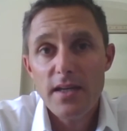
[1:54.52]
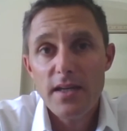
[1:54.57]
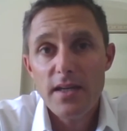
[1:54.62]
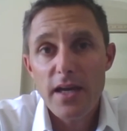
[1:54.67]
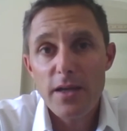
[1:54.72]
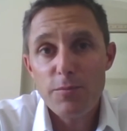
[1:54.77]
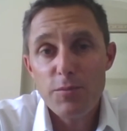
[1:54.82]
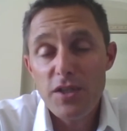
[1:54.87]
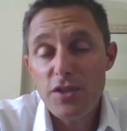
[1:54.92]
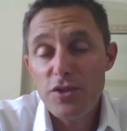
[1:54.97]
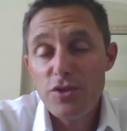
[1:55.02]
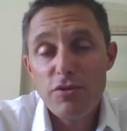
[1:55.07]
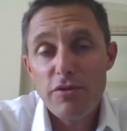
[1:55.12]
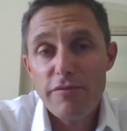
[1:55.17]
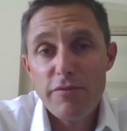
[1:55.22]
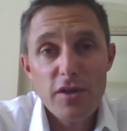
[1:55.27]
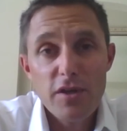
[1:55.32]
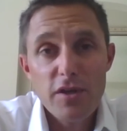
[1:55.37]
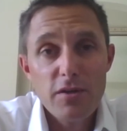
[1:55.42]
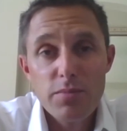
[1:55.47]
we knew
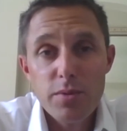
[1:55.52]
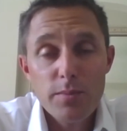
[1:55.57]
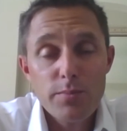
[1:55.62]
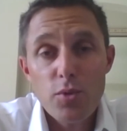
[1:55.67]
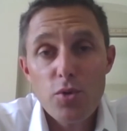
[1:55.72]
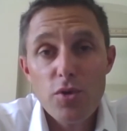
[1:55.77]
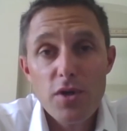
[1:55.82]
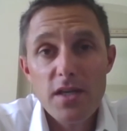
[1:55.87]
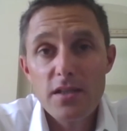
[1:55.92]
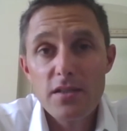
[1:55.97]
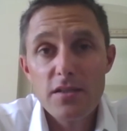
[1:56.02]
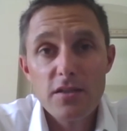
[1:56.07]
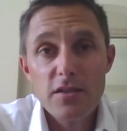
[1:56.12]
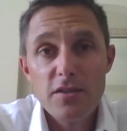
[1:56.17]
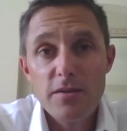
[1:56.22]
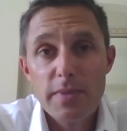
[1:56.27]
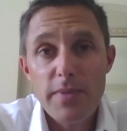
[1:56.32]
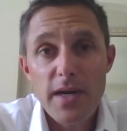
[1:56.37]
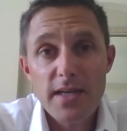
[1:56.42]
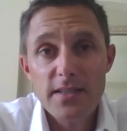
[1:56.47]
if we could put more kids
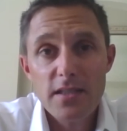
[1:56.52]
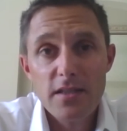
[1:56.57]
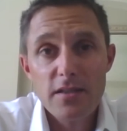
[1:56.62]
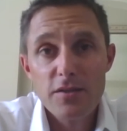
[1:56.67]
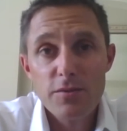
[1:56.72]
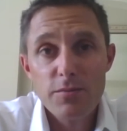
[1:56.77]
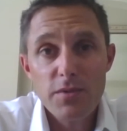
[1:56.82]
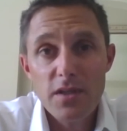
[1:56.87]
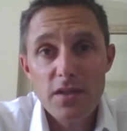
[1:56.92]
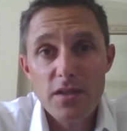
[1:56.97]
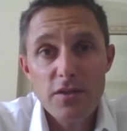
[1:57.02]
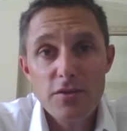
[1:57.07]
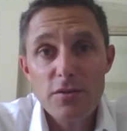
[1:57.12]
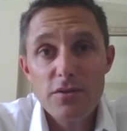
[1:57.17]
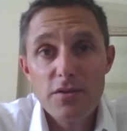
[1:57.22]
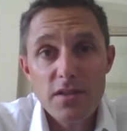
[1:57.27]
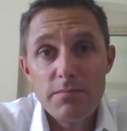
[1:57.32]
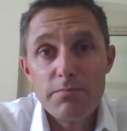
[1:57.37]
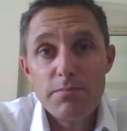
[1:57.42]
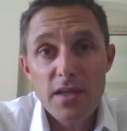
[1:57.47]
onto bicycles, we
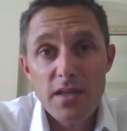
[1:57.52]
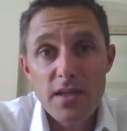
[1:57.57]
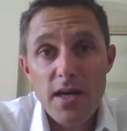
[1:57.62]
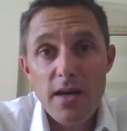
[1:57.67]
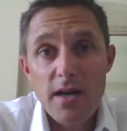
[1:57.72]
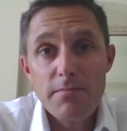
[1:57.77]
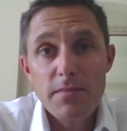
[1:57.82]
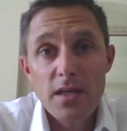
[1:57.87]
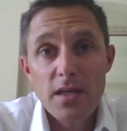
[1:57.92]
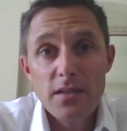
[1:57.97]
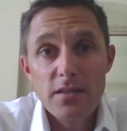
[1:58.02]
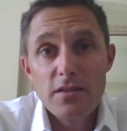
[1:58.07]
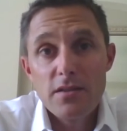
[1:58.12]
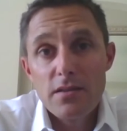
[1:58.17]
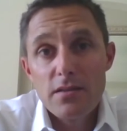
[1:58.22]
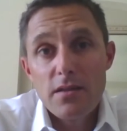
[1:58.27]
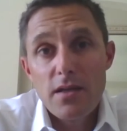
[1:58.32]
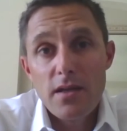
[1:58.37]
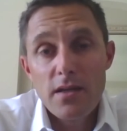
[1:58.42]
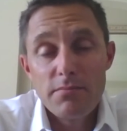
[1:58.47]
could become
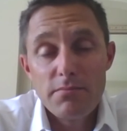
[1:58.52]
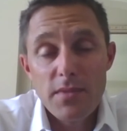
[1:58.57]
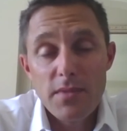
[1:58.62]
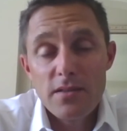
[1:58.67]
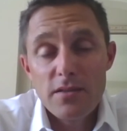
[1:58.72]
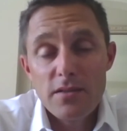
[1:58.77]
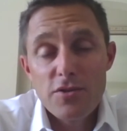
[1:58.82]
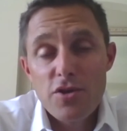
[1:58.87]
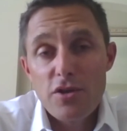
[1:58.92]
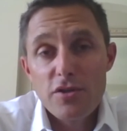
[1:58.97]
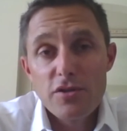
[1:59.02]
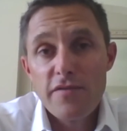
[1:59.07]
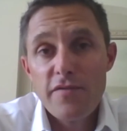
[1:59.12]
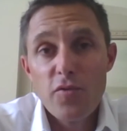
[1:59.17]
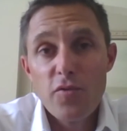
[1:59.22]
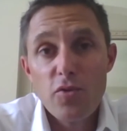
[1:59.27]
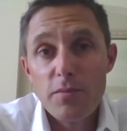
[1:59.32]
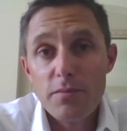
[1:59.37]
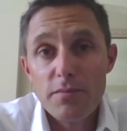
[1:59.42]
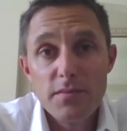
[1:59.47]
and
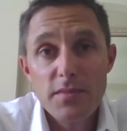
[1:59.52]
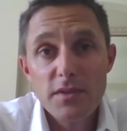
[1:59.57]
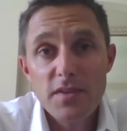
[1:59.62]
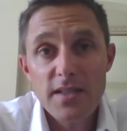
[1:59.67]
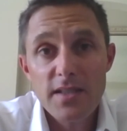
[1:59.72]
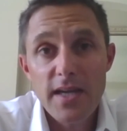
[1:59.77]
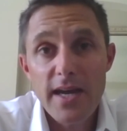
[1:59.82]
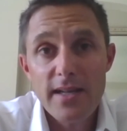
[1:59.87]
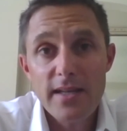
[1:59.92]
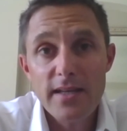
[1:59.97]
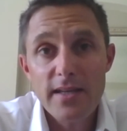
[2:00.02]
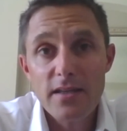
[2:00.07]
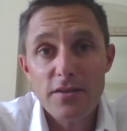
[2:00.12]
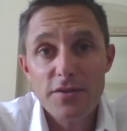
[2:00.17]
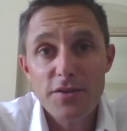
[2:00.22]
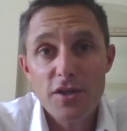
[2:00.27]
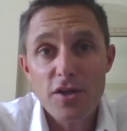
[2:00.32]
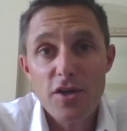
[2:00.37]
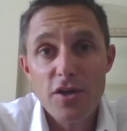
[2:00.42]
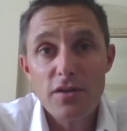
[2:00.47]
transform cycling
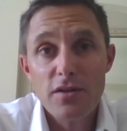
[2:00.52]
on